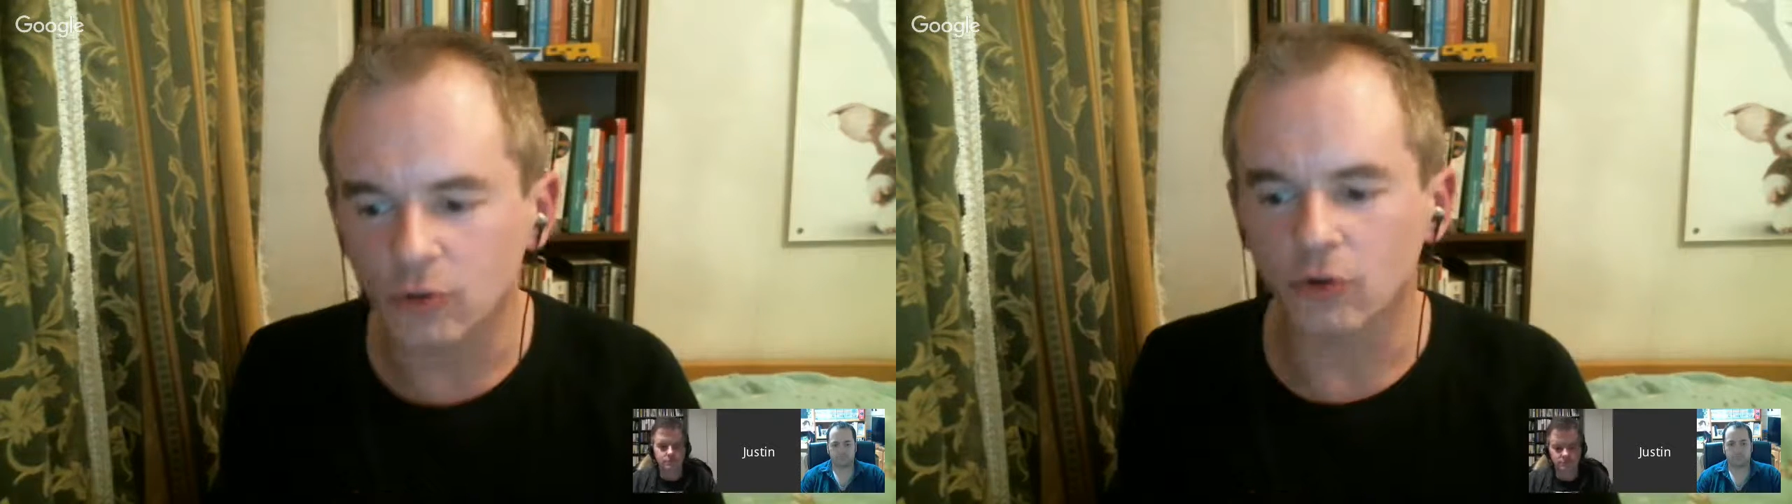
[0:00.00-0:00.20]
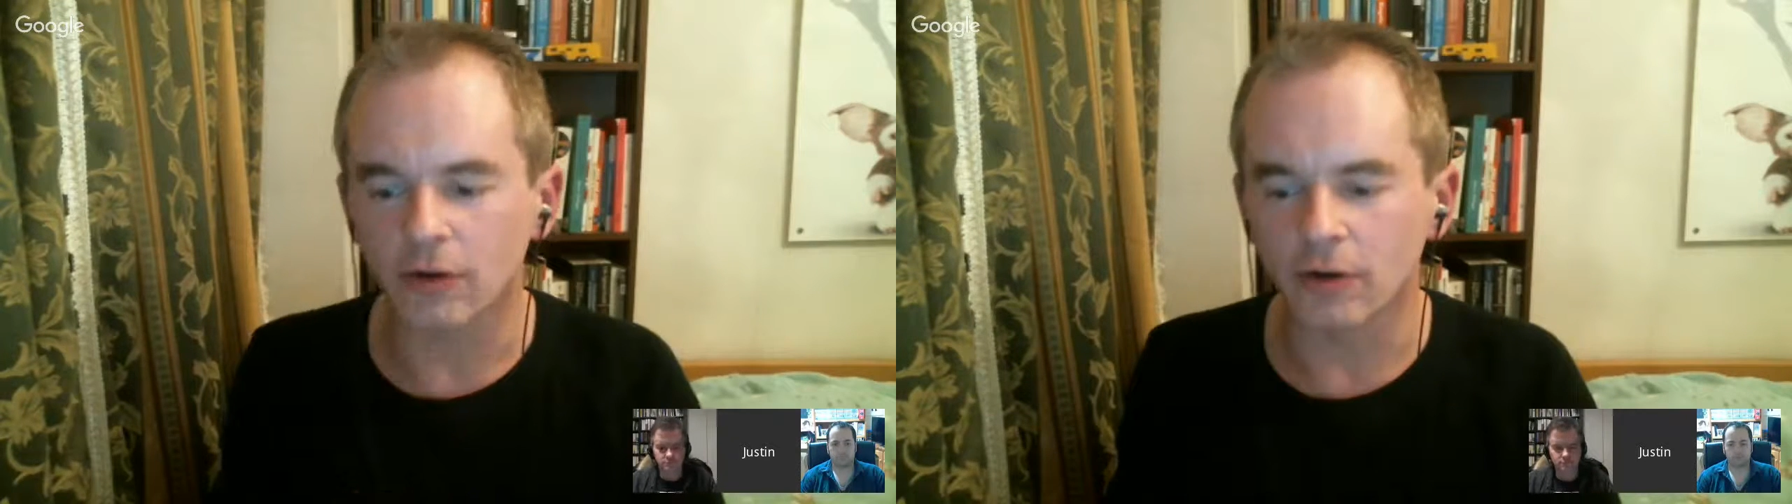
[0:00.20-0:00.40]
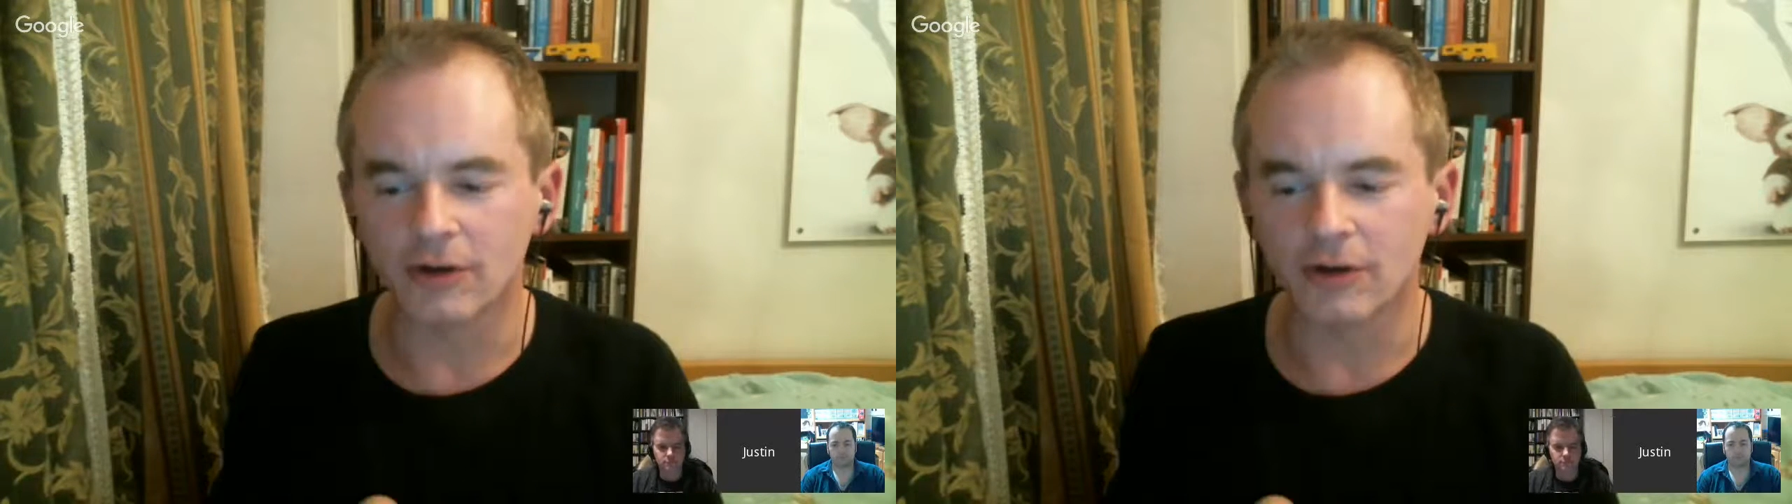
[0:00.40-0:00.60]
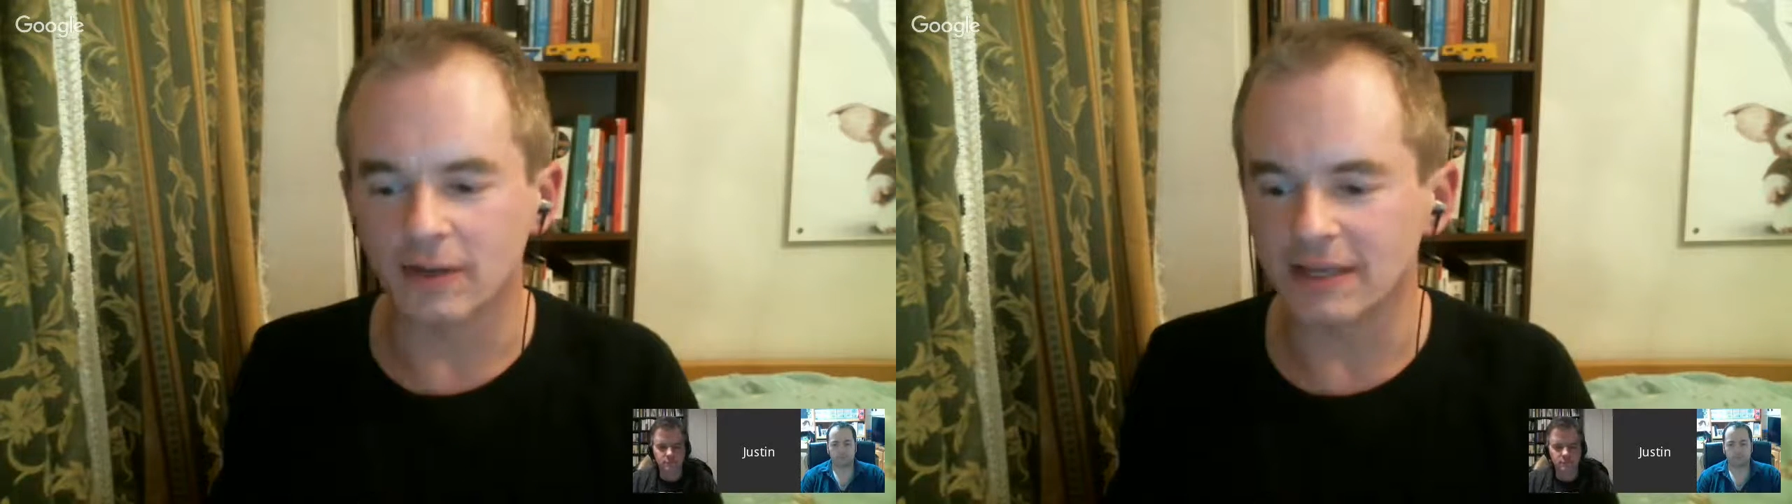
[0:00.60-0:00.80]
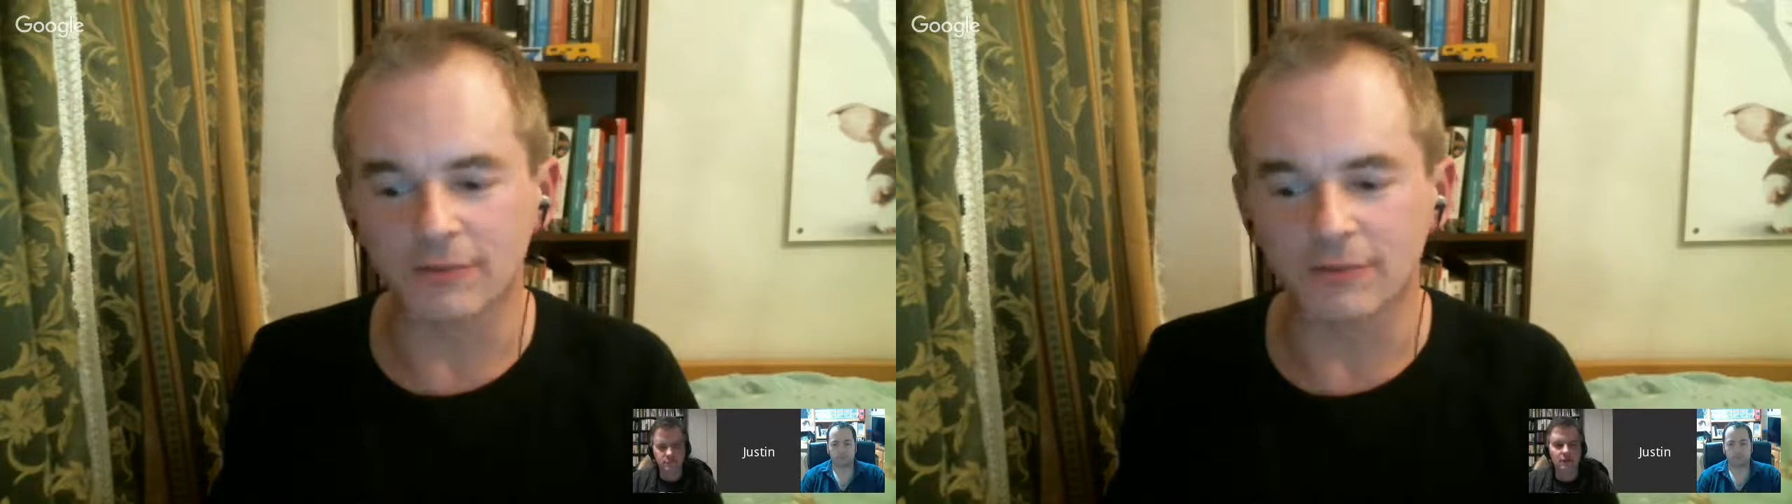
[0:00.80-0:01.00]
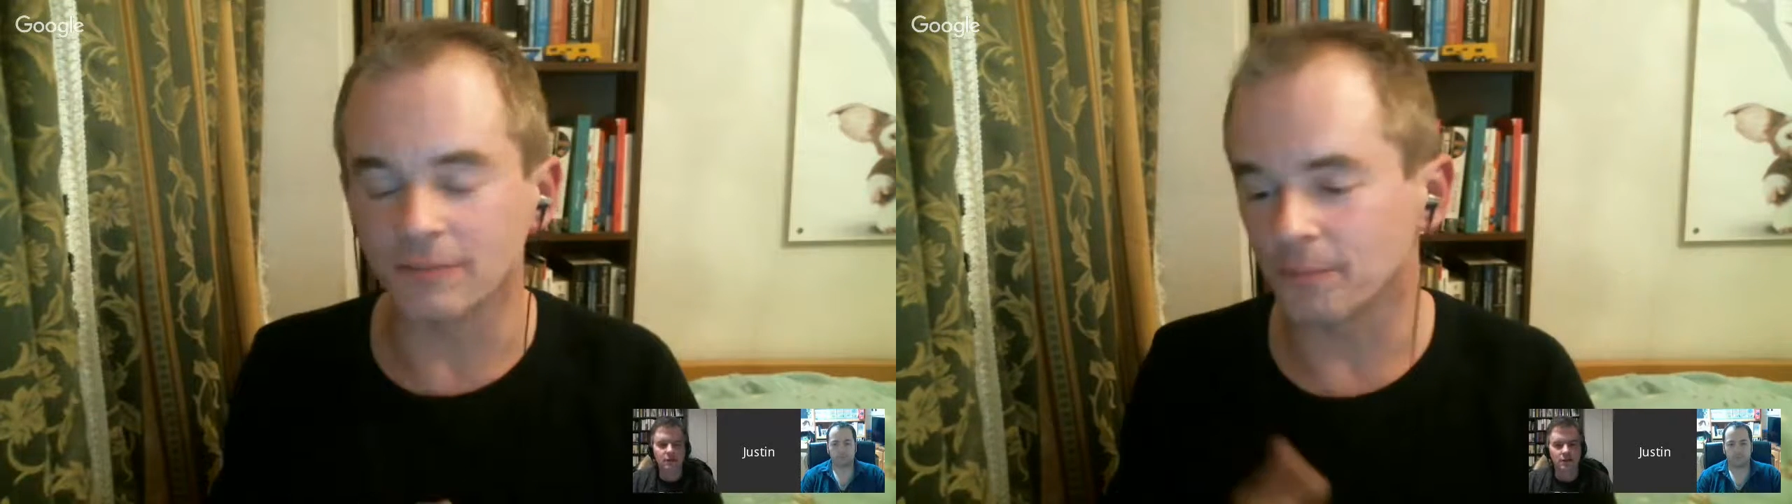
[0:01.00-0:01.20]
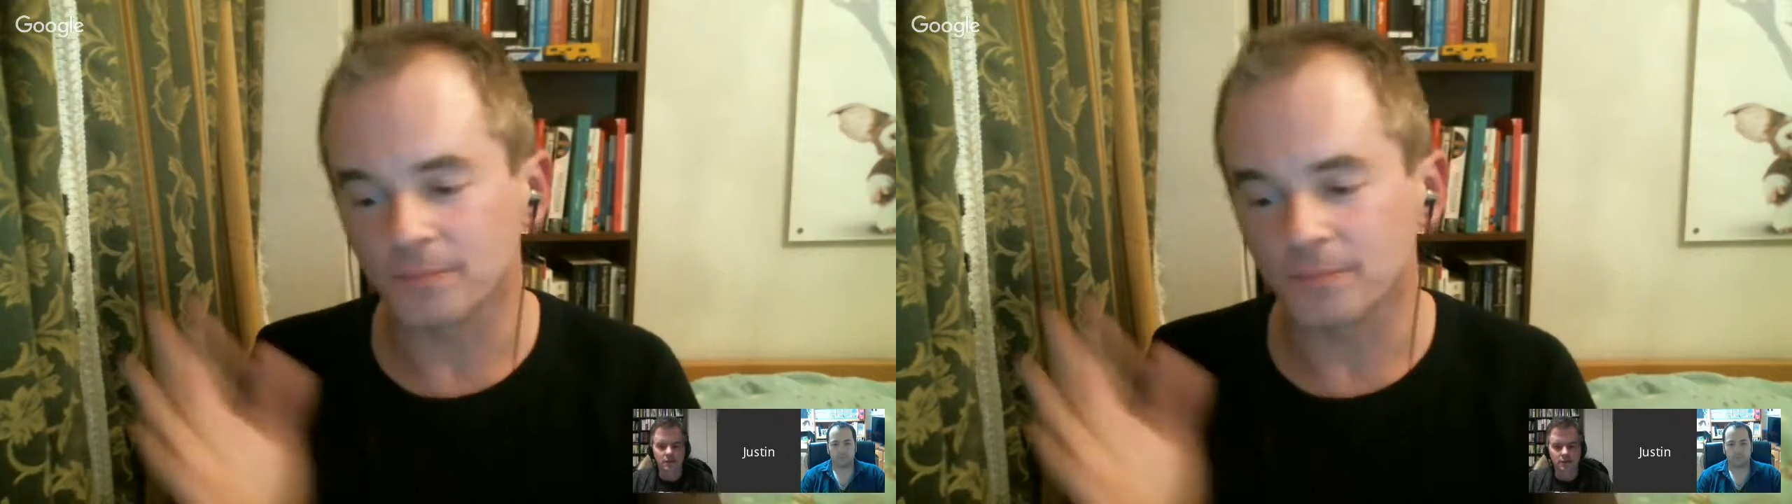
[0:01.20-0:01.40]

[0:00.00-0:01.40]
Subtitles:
or like even